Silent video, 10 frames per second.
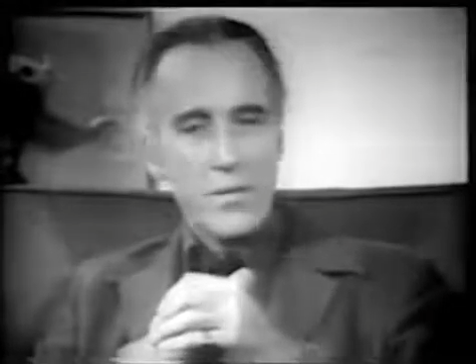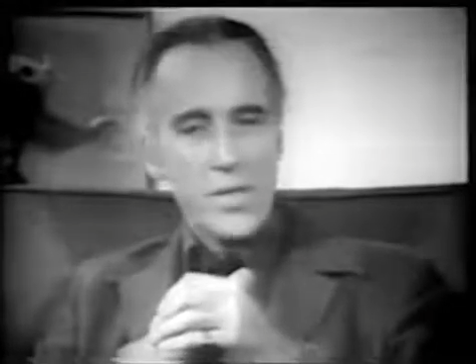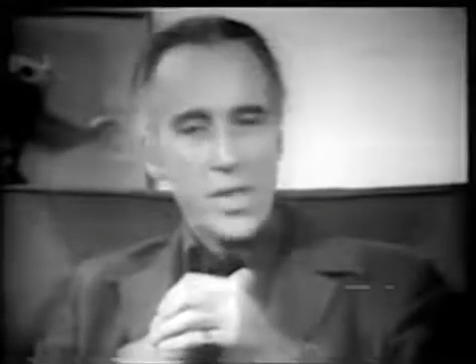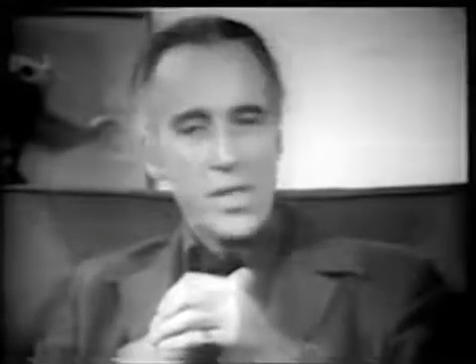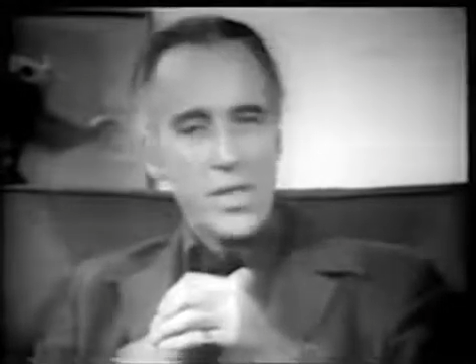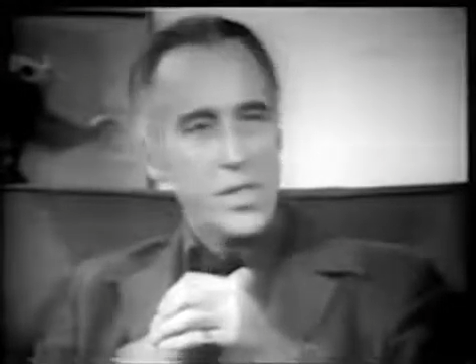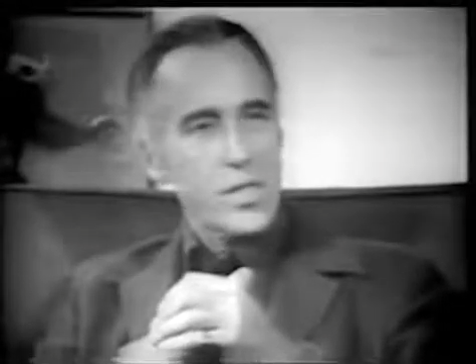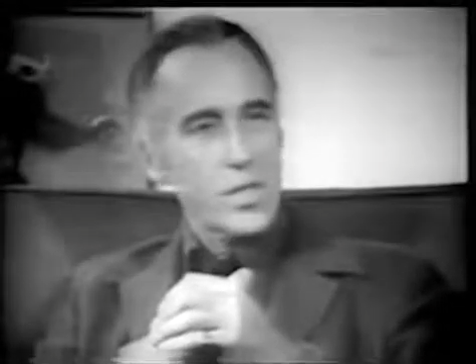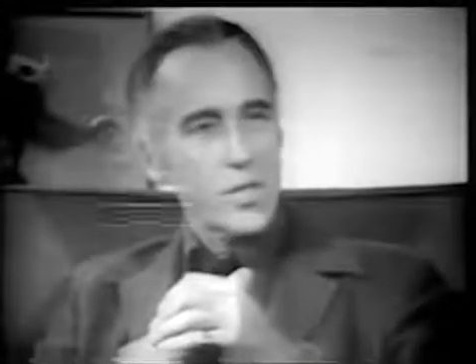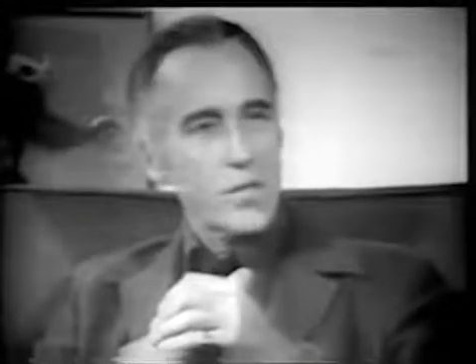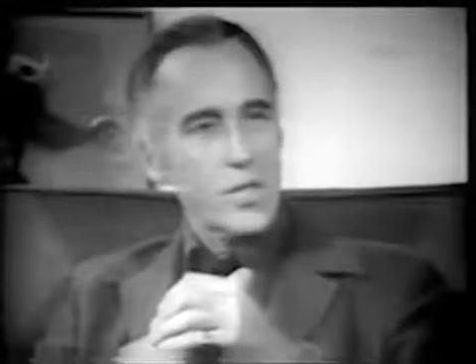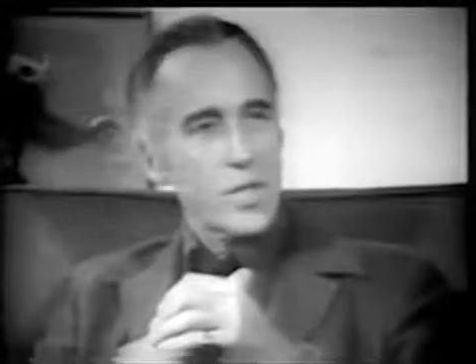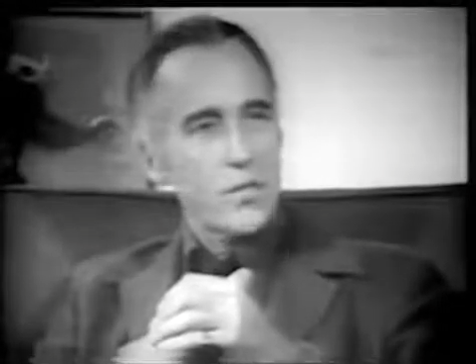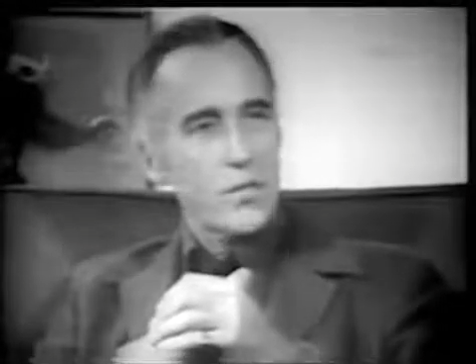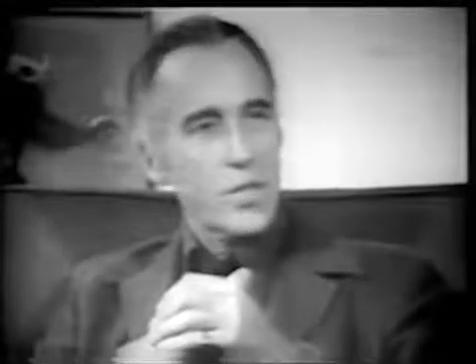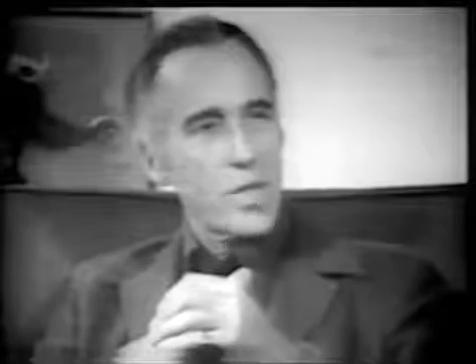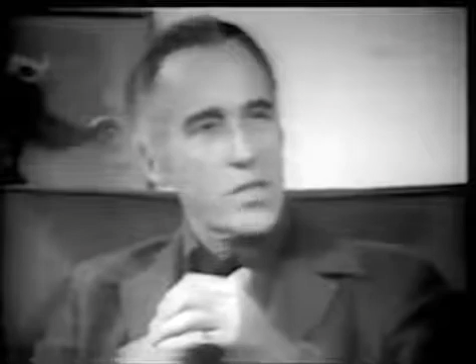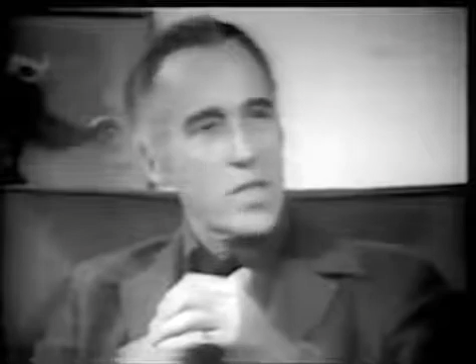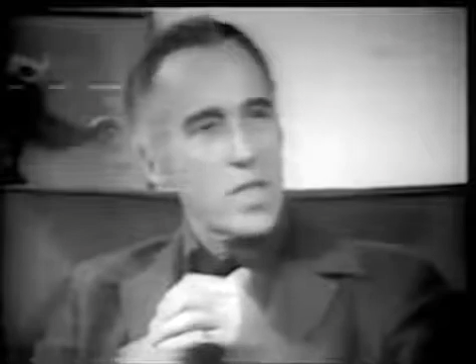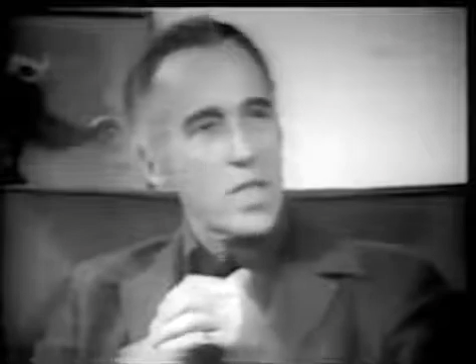which has existed for several
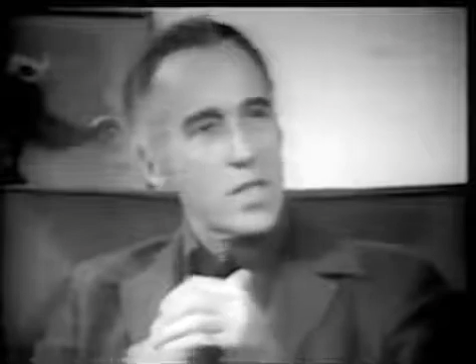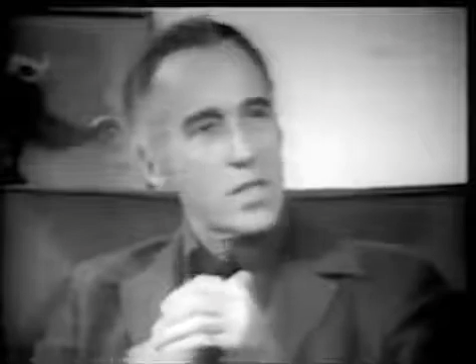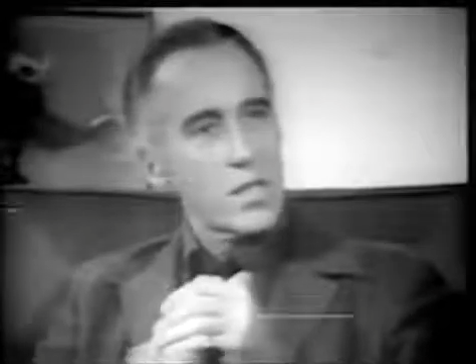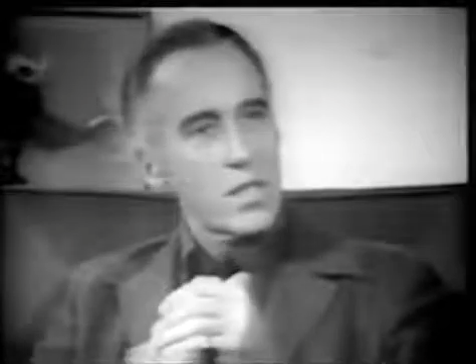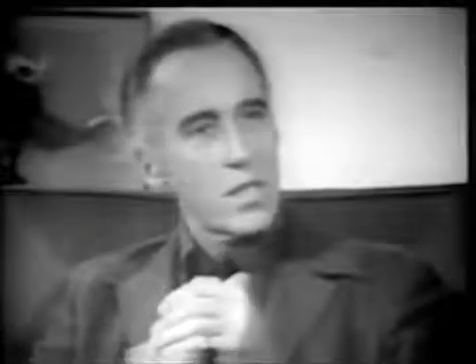thousand years.